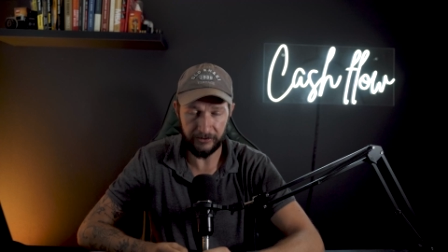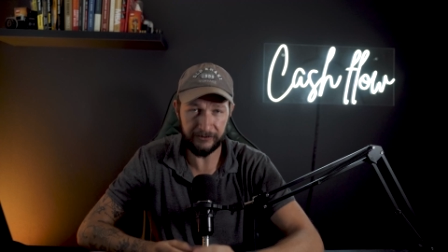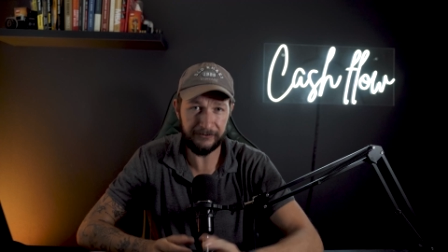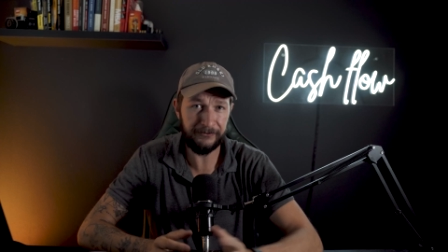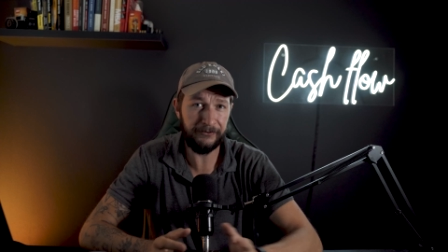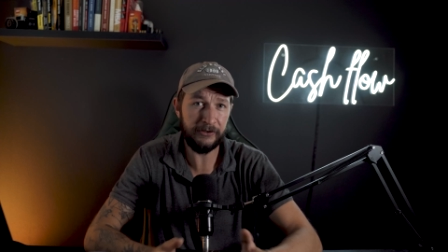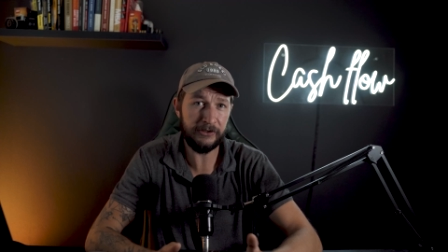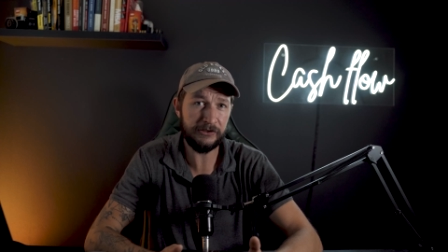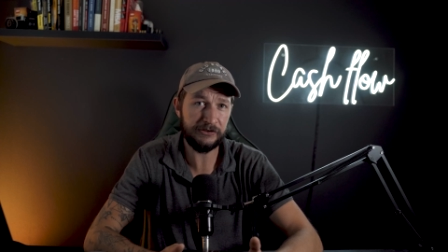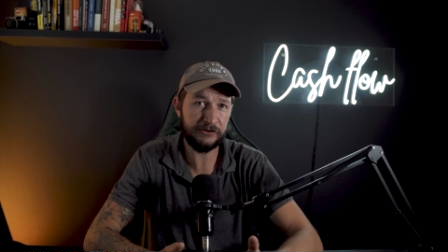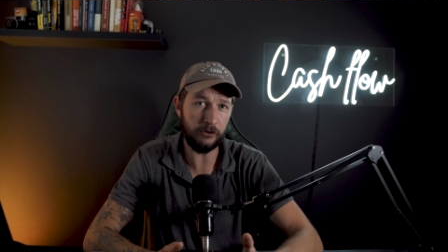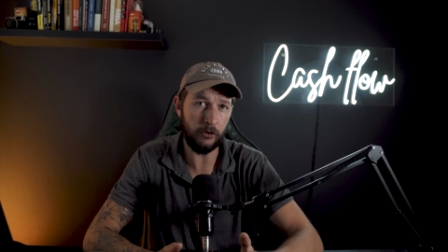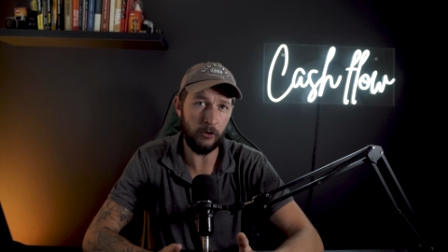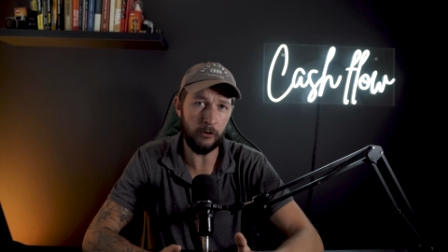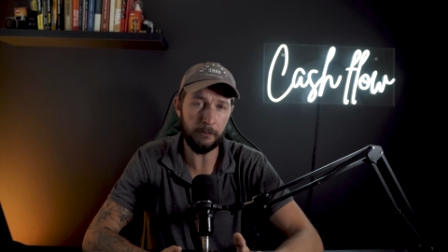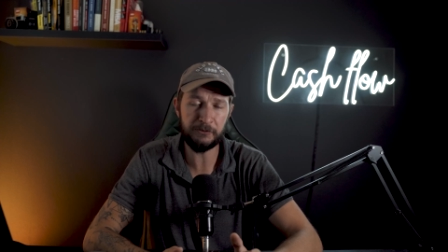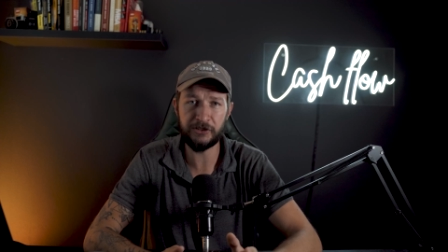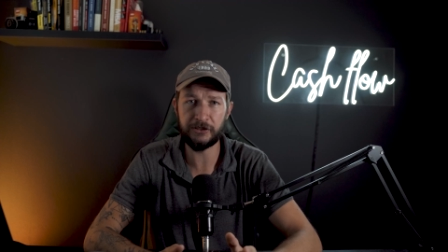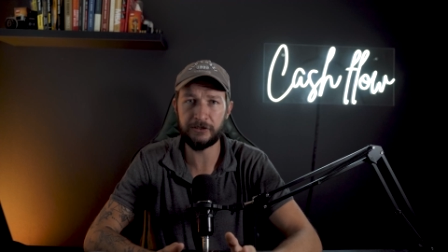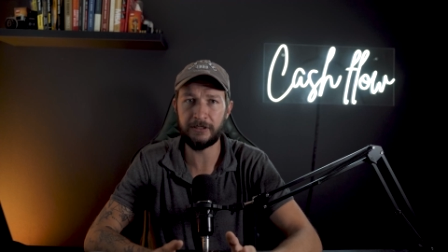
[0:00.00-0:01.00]
The first
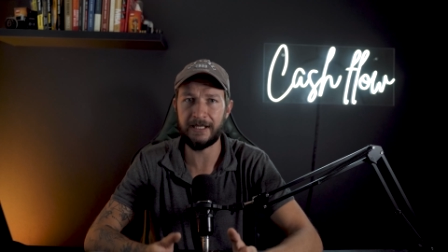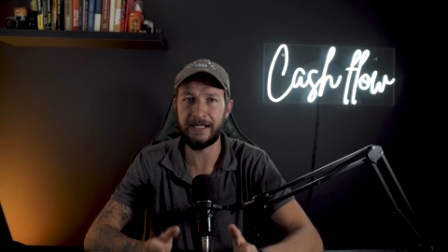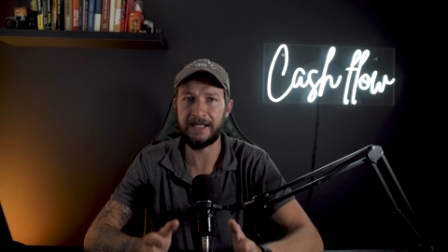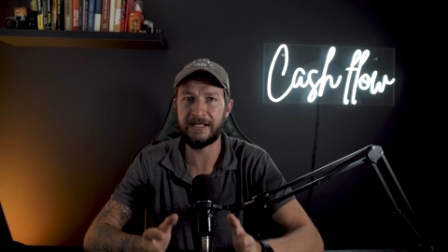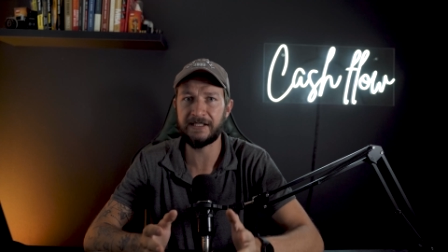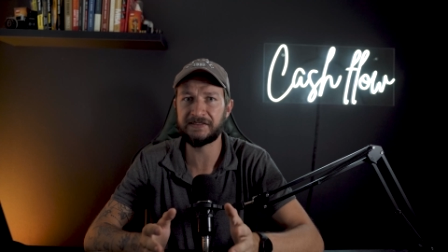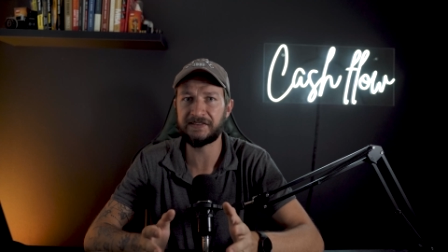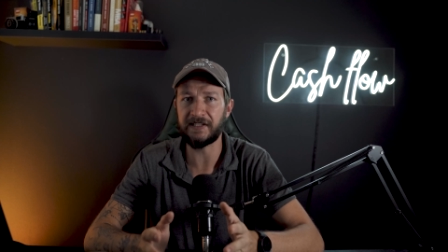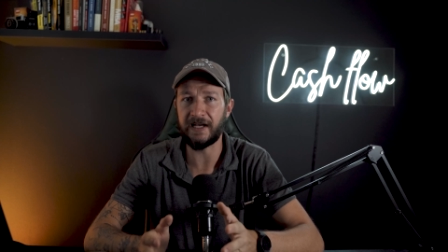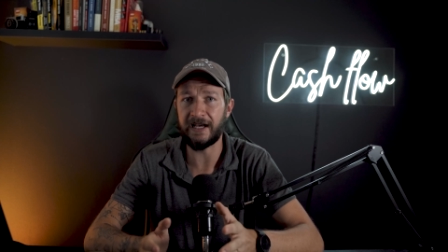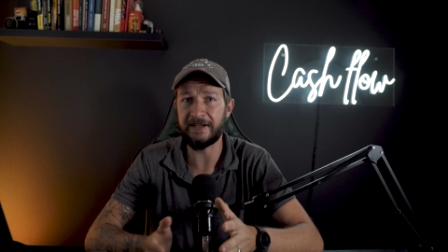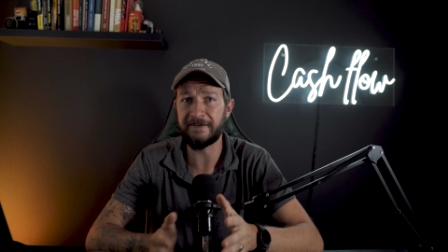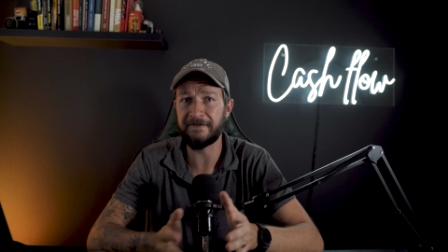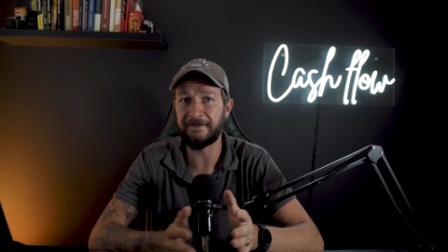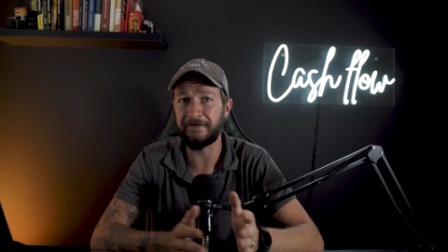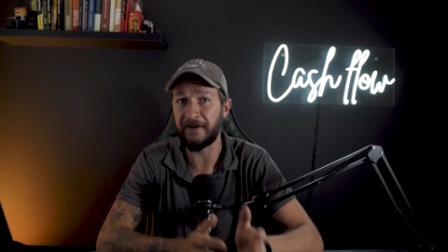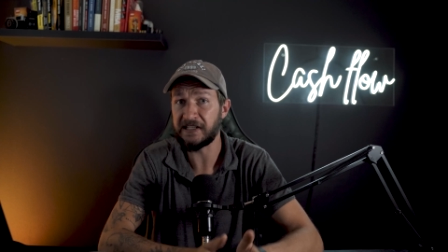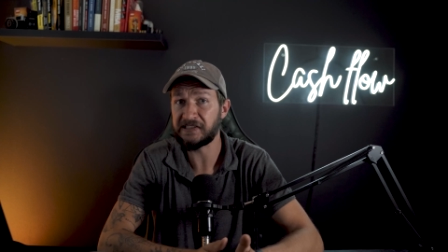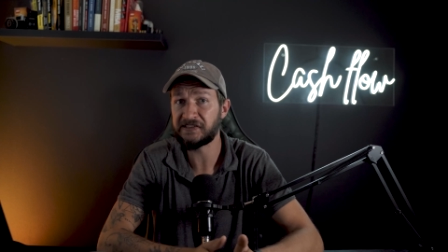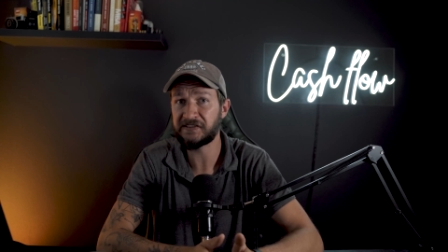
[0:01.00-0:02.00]
option is a
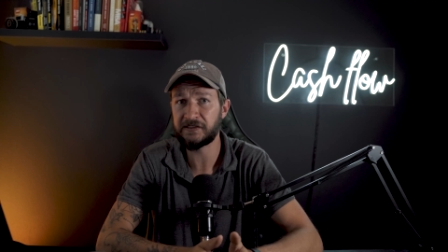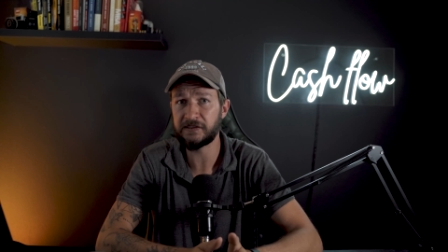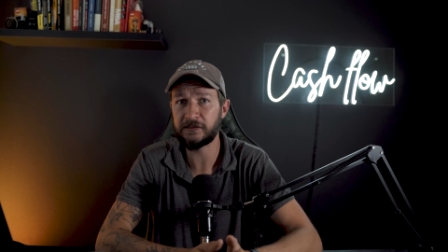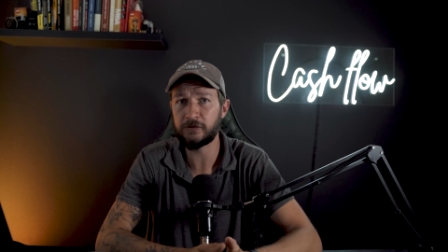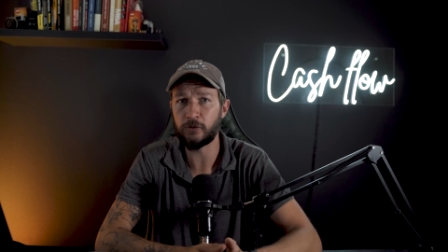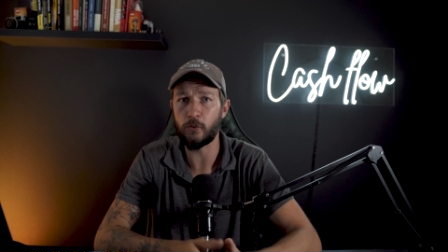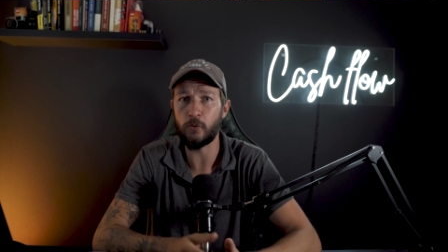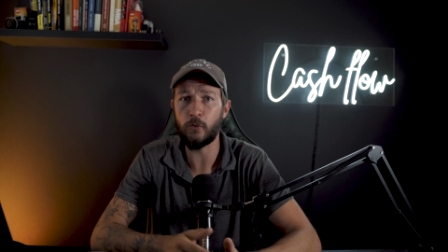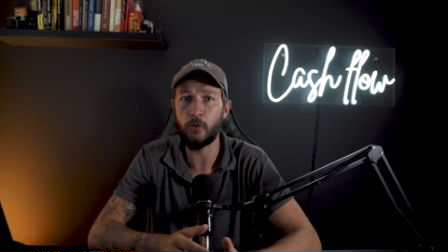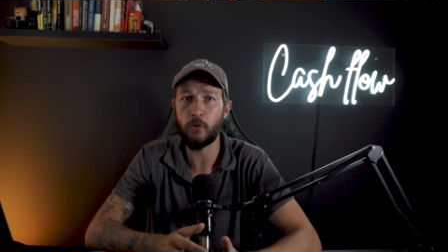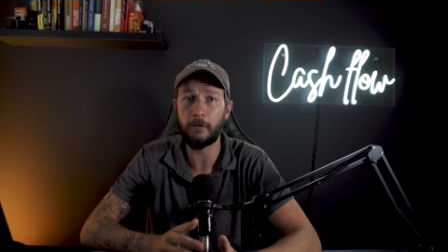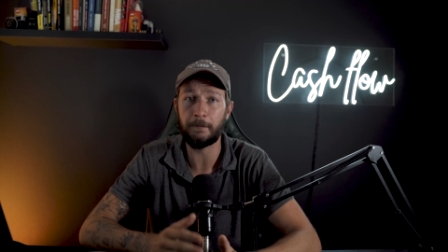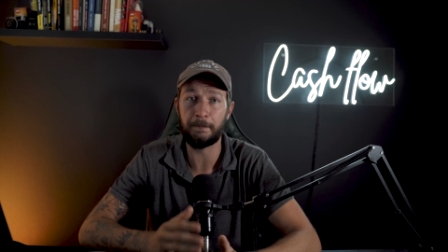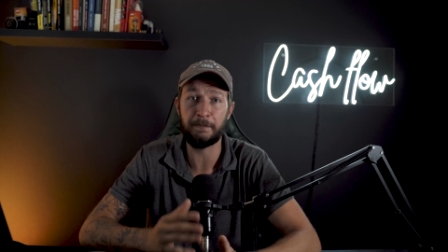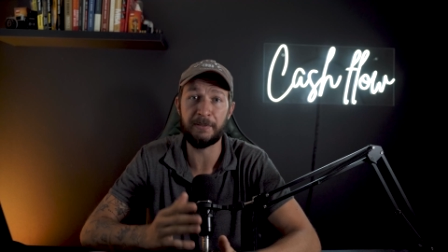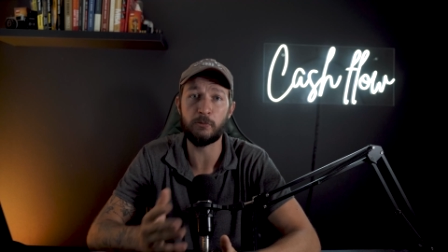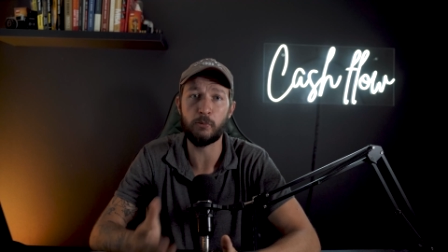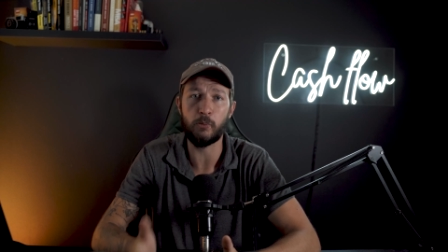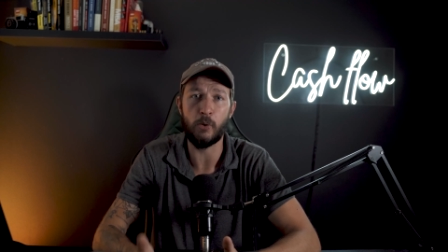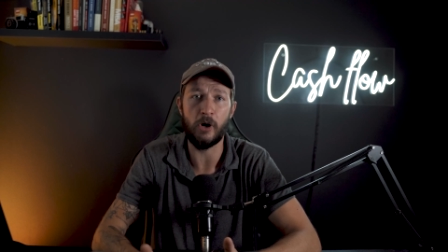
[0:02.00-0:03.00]
vested or
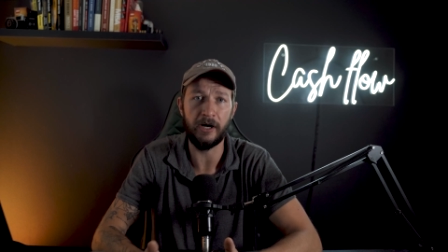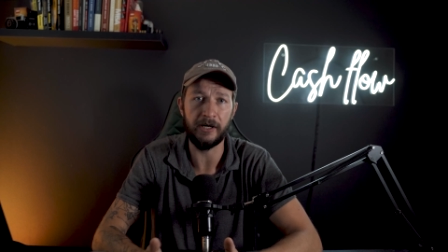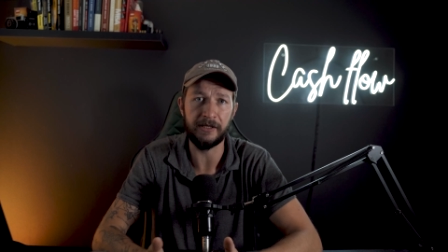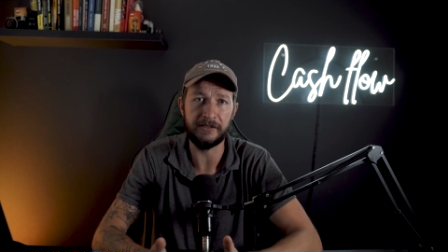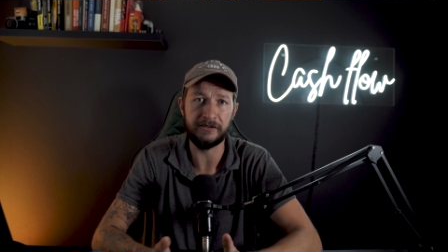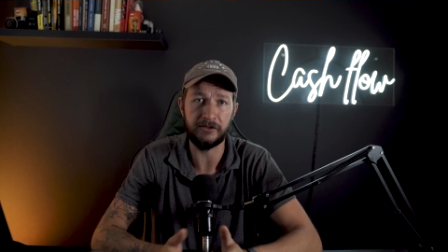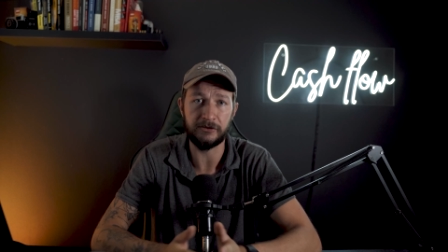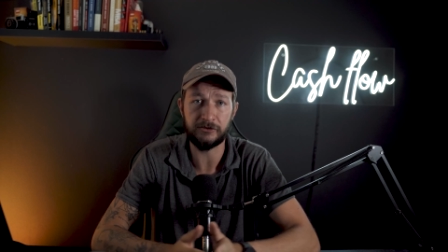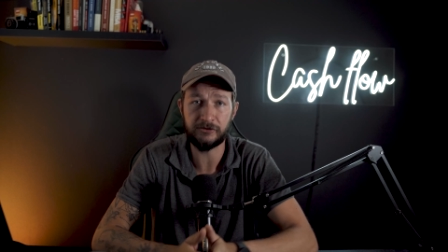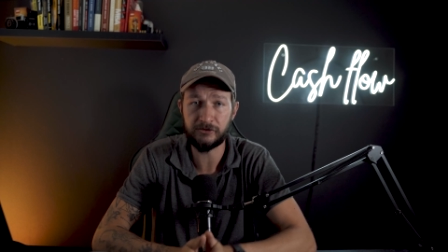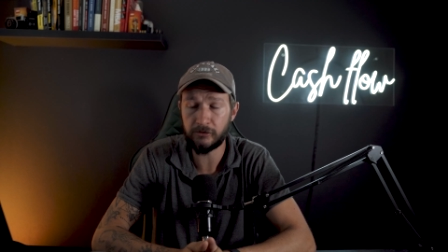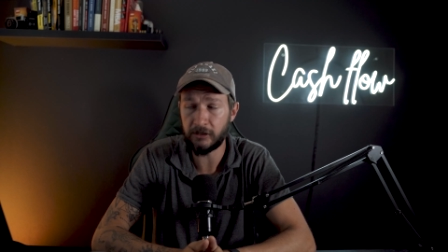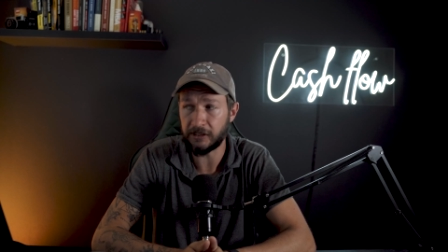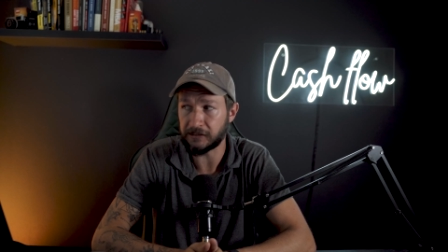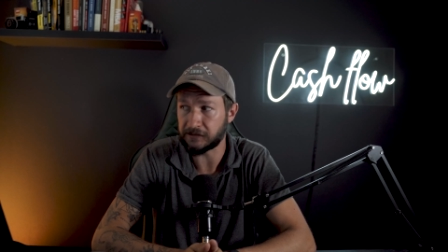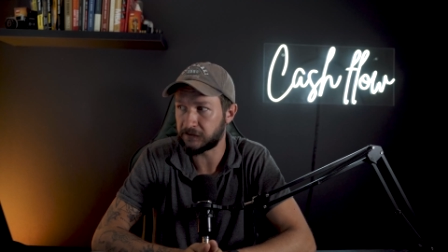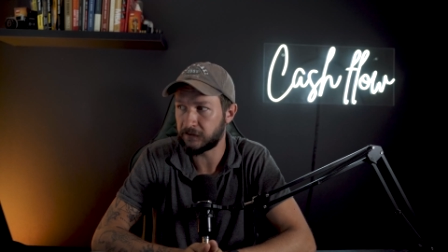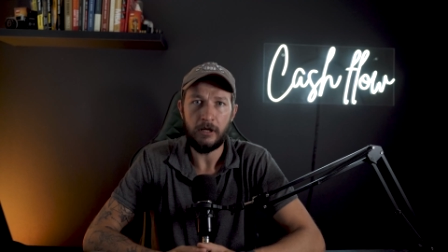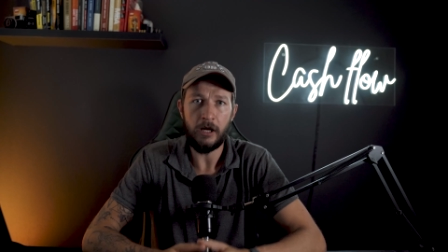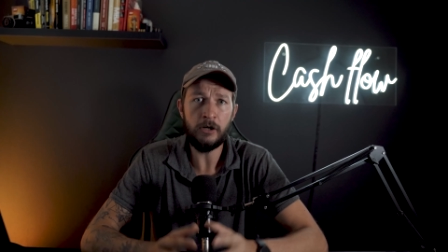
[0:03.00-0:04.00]
bewind trust.